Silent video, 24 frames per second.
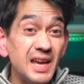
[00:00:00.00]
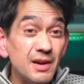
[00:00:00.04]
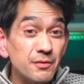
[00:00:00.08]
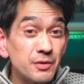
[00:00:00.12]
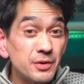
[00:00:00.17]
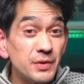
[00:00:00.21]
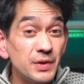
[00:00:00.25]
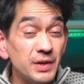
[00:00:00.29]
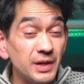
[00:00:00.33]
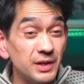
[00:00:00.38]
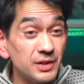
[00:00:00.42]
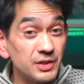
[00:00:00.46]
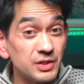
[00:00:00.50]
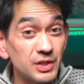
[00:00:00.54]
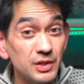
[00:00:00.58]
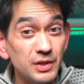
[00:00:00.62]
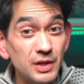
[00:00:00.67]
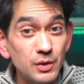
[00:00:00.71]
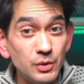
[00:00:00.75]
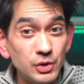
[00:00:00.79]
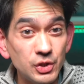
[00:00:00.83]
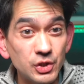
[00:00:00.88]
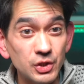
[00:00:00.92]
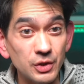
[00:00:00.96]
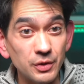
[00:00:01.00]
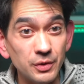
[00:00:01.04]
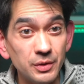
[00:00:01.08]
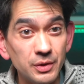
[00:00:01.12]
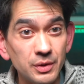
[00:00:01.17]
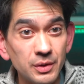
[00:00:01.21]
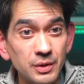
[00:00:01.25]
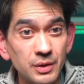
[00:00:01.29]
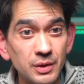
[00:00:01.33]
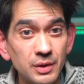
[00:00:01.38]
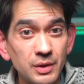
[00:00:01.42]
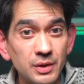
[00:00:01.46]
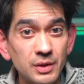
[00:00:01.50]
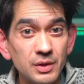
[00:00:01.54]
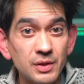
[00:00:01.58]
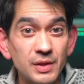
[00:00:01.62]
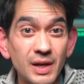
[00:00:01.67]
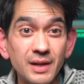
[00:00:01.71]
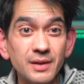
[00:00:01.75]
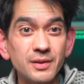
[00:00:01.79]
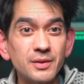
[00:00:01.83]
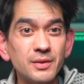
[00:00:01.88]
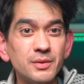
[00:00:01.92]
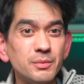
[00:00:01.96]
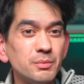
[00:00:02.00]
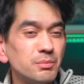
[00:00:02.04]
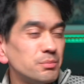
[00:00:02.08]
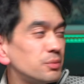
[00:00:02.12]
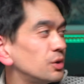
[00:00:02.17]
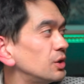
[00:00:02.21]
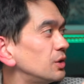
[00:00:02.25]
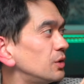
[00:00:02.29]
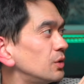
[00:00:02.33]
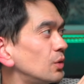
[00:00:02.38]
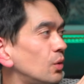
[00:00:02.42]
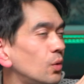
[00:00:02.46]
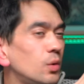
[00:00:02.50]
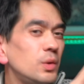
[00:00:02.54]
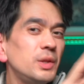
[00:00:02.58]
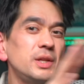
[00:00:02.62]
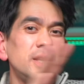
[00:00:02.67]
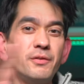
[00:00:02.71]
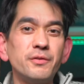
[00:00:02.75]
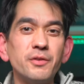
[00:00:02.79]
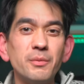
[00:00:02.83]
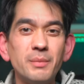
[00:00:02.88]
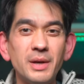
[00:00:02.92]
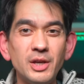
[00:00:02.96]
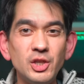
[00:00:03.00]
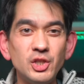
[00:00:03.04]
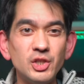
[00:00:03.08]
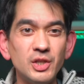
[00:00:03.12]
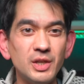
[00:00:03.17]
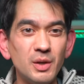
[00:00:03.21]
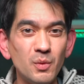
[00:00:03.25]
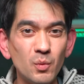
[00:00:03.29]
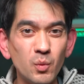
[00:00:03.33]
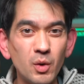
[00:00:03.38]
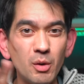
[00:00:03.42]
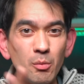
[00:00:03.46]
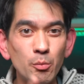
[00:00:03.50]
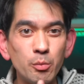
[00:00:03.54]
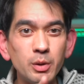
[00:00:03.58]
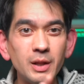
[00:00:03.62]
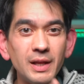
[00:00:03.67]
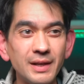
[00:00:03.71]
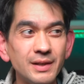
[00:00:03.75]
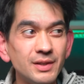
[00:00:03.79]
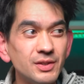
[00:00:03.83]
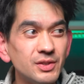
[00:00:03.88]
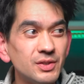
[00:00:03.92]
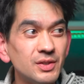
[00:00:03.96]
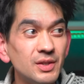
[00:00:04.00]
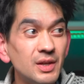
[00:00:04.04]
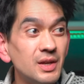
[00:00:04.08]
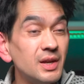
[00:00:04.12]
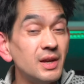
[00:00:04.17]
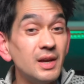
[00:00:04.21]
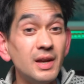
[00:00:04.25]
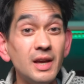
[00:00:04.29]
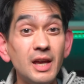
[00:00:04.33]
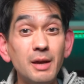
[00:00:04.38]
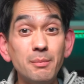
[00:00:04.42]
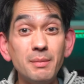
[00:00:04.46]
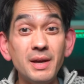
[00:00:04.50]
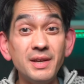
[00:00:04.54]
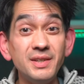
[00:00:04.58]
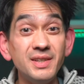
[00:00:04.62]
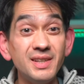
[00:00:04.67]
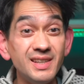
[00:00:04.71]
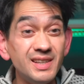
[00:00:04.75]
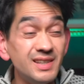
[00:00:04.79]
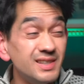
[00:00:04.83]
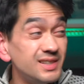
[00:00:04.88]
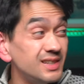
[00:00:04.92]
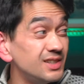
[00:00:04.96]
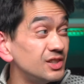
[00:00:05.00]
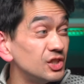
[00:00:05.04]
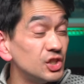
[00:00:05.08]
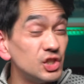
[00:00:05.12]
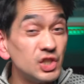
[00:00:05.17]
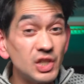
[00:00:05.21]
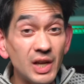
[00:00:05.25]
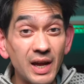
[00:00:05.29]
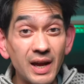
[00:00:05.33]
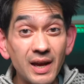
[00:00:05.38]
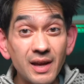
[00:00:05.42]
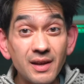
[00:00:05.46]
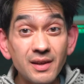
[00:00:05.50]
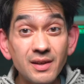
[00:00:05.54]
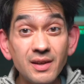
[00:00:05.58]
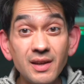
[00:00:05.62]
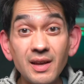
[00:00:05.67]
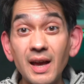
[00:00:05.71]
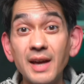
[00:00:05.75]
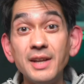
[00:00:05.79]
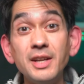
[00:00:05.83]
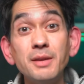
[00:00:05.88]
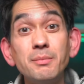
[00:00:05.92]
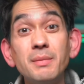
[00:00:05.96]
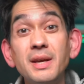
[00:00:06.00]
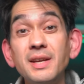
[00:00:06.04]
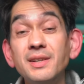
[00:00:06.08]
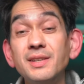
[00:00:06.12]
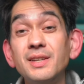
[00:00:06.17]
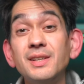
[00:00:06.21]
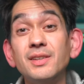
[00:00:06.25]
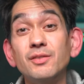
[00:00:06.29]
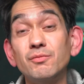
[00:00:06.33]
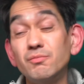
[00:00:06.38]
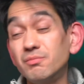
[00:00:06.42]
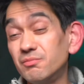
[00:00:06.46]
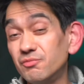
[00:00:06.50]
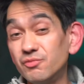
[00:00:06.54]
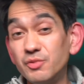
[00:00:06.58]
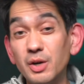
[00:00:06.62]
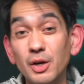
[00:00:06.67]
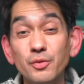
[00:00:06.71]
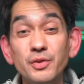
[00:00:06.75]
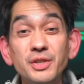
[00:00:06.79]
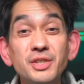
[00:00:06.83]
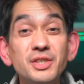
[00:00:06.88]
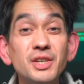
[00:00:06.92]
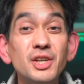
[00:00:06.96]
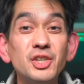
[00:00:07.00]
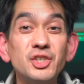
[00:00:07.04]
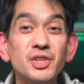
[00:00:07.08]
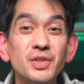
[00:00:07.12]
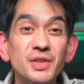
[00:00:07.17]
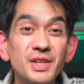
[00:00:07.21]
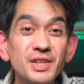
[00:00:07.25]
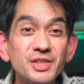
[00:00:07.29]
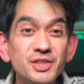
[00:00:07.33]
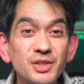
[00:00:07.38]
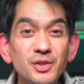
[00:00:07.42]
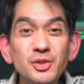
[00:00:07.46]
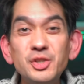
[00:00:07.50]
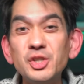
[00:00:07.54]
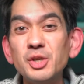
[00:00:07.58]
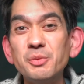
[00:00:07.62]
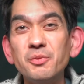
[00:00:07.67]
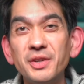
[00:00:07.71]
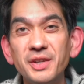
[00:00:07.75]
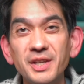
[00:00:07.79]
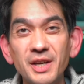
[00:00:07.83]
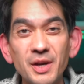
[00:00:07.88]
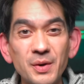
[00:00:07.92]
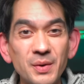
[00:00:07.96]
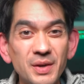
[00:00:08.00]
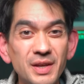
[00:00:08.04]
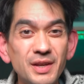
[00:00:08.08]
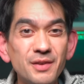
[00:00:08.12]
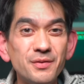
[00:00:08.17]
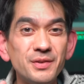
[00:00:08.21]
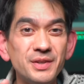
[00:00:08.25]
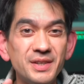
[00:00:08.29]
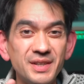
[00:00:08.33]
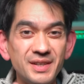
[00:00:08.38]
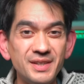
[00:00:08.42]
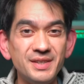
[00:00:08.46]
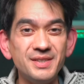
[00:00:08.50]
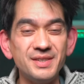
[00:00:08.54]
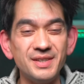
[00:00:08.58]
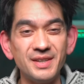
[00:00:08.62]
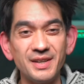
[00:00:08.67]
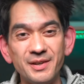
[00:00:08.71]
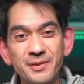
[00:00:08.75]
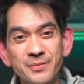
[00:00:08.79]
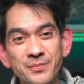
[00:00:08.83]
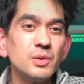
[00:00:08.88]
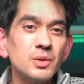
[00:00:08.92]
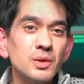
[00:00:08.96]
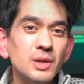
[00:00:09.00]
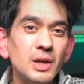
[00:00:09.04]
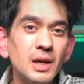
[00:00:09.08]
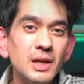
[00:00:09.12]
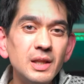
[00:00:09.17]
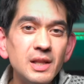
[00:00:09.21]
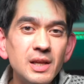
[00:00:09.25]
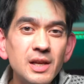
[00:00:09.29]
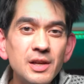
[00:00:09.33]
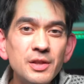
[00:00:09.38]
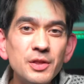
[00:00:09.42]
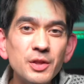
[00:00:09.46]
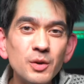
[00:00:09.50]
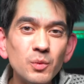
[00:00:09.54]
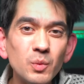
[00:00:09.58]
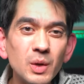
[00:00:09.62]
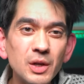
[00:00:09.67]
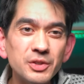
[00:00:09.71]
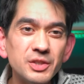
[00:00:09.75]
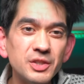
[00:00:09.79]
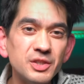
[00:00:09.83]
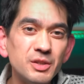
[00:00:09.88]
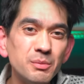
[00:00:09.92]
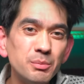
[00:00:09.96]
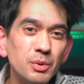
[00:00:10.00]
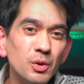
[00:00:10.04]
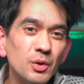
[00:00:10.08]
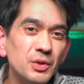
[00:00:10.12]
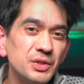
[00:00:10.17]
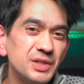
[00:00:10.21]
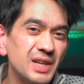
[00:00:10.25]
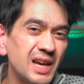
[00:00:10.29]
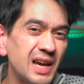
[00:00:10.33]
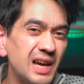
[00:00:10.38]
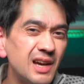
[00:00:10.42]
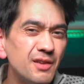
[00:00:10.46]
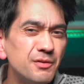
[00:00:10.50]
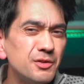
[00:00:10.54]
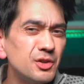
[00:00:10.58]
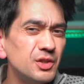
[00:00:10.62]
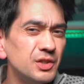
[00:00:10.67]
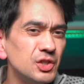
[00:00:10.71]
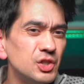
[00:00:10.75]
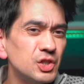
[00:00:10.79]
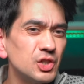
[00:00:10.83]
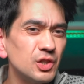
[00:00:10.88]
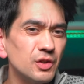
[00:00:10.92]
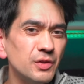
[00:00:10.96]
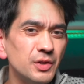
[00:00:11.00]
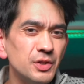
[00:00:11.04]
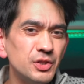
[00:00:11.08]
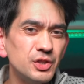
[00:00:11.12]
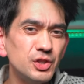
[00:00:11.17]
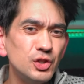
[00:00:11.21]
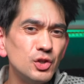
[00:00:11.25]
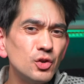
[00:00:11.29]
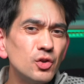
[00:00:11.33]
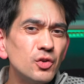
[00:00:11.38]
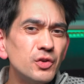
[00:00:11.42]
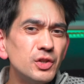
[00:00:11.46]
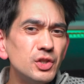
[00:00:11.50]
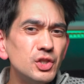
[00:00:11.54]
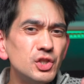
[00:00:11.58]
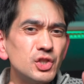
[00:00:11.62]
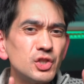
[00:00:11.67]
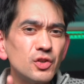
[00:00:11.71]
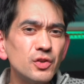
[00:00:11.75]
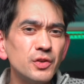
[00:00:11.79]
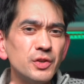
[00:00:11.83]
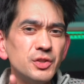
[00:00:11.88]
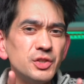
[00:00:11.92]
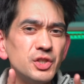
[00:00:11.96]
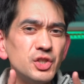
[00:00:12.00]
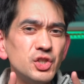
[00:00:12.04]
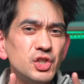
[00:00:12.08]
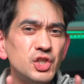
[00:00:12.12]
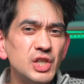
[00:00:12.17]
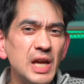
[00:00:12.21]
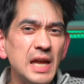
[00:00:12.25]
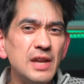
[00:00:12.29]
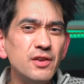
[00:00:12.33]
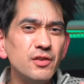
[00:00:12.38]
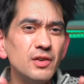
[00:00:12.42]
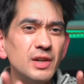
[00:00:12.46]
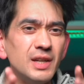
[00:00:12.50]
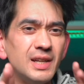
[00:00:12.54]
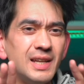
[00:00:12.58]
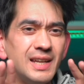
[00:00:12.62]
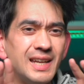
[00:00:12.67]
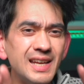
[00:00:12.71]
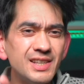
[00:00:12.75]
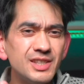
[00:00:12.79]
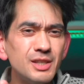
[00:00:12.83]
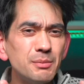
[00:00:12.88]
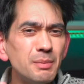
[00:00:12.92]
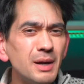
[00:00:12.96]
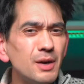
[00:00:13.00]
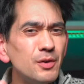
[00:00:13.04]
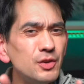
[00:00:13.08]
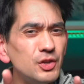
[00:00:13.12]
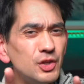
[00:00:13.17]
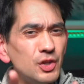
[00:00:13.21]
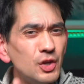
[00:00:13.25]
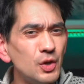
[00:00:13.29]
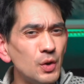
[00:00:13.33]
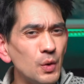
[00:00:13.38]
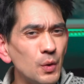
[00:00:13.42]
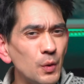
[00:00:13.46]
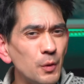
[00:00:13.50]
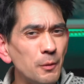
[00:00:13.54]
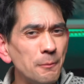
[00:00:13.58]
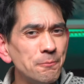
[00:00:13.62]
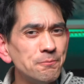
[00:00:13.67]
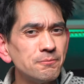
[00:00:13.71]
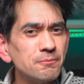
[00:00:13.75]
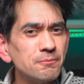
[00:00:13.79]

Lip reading: everything into Notion. That put all the information in one place. It made it easy to share, and it made it, well, researching this YouTube video even easier. I learned that whilst it's important to have good insurance, your insurance is generally less about you